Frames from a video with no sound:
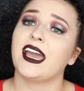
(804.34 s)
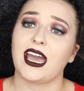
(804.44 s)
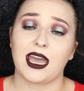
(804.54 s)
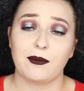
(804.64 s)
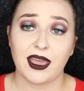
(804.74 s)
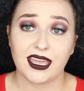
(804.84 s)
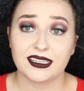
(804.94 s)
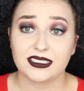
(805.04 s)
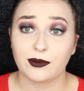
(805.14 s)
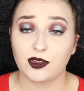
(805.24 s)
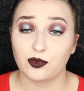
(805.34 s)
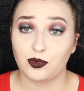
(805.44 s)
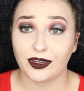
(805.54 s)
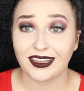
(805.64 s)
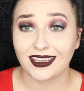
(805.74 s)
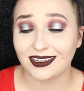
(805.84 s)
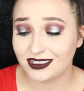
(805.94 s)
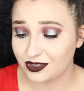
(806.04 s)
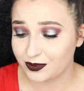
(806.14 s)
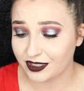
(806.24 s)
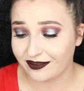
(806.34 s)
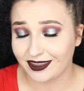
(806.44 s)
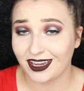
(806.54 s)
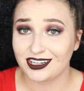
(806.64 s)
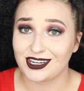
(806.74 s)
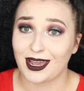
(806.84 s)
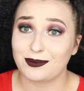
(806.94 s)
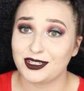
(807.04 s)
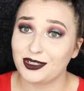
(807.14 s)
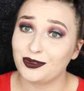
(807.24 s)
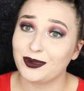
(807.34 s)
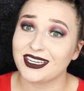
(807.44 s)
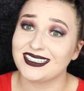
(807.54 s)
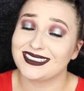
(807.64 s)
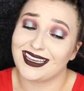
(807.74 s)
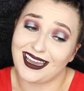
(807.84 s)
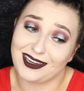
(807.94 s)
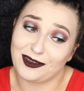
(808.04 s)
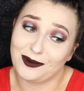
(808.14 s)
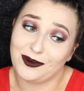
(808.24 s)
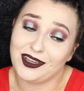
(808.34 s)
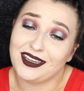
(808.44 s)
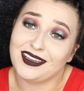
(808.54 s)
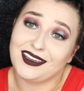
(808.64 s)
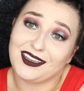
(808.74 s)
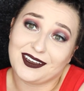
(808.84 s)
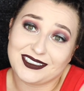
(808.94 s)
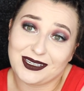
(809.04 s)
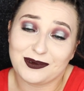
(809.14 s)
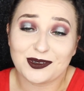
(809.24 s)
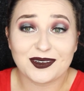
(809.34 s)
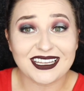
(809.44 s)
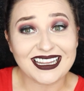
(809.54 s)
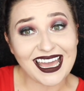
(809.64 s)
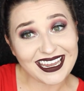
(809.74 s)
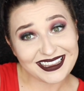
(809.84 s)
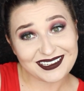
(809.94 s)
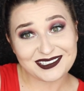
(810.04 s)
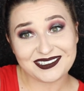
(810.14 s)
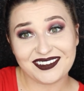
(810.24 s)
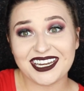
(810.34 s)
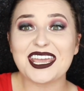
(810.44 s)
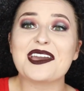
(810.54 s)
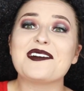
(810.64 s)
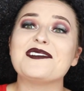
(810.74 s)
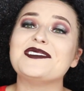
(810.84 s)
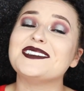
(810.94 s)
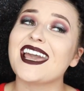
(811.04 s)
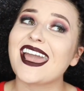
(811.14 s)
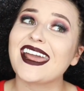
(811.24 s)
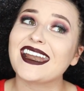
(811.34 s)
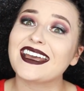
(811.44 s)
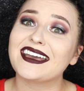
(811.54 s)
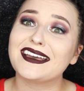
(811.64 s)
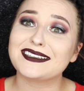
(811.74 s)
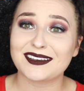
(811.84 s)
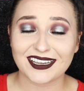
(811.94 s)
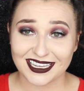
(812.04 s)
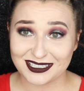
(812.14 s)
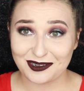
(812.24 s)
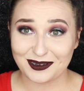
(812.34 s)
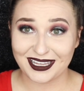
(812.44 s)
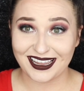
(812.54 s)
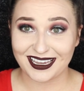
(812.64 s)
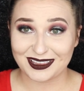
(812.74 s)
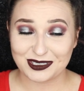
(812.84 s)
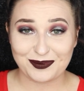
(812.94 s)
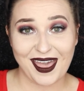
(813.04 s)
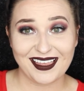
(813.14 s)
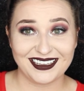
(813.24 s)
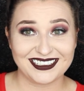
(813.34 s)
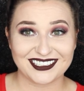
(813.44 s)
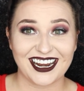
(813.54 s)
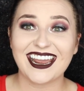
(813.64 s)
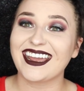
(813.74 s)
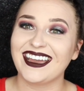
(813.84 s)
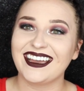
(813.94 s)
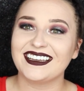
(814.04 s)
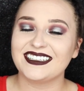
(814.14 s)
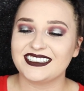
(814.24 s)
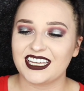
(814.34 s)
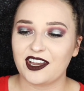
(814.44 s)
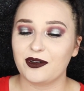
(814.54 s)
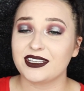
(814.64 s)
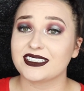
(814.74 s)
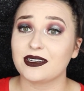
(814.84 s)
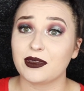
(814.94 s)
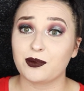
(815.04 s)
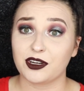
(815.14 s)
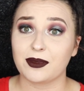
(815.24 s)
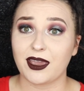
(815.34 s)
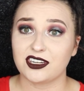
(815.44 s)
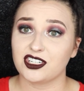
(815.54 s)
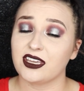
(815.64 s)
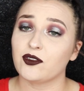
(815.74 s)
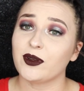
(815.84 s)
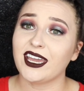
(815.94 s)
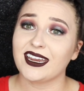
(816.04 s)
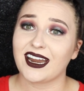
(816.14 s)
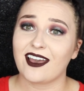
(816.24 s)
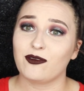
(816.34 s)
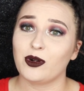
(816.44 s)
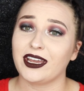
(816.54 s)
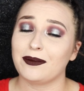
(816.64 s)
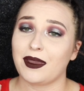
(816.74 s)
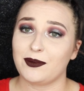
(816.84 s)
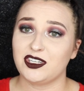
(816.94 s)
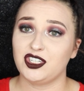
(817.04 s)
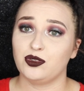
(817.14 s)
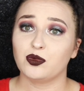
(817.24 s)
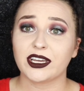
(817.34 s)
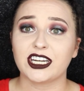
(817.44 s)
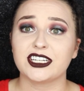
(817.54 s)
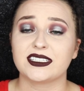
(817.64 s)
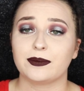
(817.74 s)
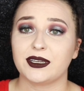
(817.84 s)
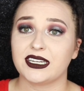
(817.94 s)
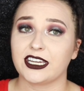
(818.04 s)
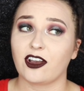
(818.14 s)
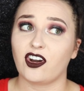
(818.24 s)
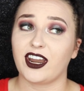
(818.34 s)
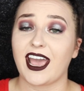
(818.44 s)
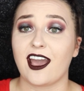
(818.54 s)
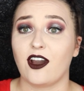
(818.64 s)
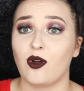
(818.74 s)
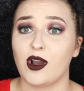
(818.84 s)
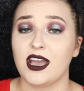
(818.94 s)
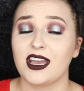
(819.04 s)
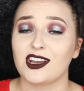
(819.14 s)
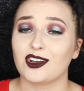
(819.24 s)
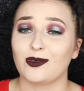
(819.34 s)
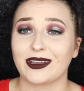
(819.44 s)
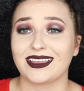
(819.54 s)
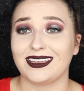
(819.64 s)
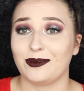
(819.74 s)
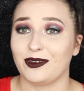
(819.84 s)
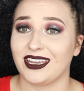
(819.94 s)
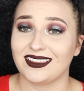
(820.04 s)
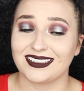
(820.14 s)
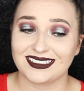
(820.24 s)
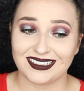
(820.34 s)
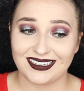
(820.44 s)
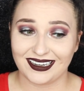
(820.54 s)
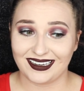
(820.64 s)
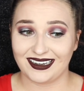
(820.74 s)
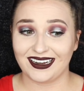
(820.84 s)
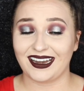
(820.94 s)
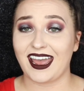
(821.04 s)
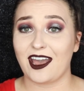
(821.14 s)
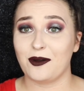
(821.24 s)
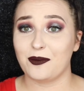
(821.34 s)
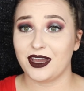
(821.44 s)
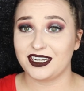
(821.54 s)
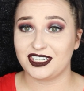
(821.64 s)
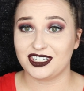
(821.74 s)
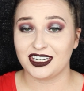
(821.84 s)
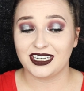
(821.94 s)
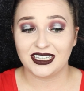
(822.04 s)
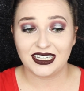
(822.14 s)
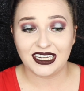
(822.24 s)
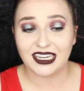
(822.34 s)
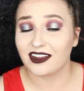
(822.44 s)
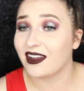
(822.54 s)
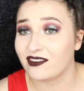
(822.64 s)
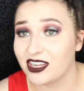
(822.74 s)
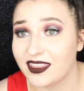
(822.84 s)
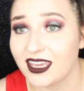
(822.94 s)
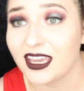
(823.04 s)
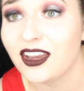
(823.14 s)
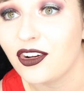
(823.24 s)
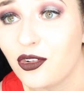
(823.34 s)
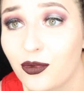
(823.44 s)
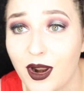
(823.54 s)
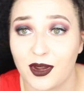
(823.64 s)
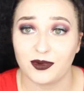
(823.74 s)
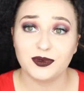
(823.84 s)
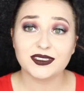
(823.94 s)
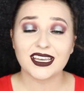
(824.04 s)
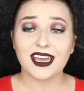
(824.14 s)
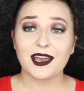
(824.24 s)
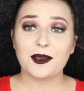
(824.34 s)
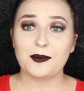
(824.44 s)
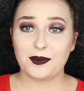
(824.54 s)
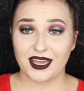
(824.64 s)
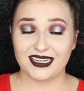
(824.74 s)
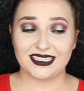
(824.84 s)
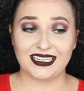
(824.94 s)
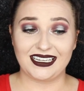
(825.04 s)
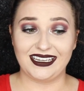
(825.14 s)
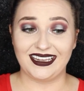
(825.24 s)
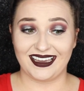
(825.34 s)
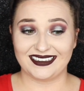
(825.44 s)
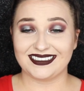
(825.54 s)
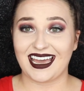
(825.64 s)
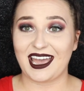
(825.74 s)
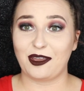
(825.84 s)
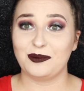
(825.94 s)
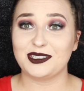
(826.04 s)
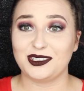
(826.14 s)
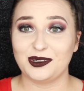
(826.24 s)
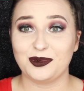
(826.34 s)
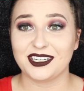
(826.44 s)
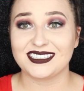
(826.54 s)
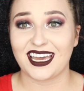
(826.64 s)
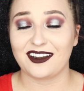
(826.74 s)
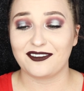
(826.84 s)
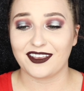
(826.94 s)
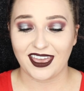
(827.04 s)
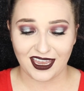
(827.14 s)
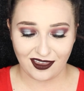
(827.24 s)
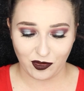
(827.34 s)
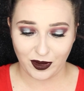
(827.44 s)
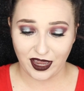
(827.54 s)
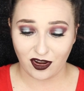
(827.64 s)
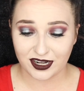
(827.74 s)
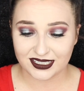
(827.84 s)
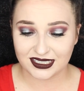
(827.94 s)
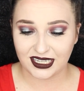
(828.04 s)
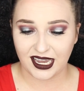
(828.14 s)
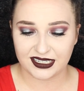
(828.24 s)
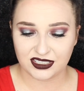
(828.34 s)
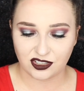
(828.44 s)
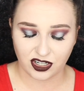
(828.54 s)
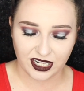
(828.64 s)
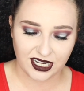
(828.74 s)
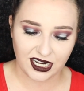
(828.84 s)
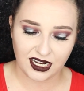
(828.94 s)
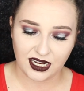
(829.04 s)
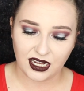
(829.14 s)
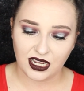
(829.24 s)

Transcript: I may get some of the really good dupes off the Hush app too, because I know y'all seem to really like those videos. And uh, so I guess you'd really like those palettes, right? So it's going to be a pretty major giveaway. Going to have one, maybe two winners, depending on how quickly we get this done and how much, you know, everything grows. But yes, I'm super excited for that giveaway. Honestly, I started it,